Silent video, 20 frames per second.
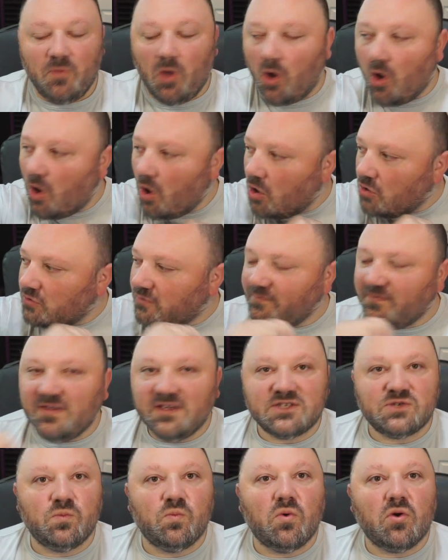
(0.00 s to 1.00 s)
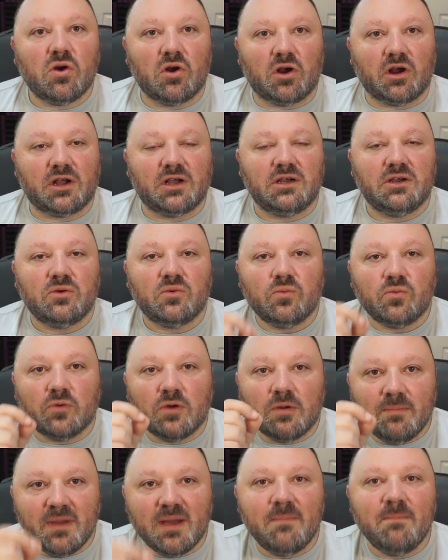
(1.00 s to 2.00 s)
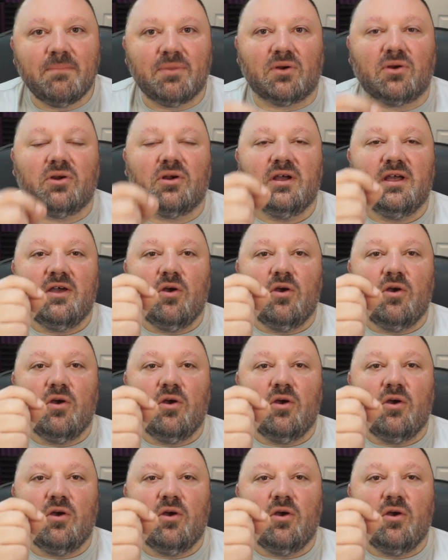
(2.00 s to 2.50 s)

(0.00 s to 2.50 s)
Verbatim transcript: all of this work, remember,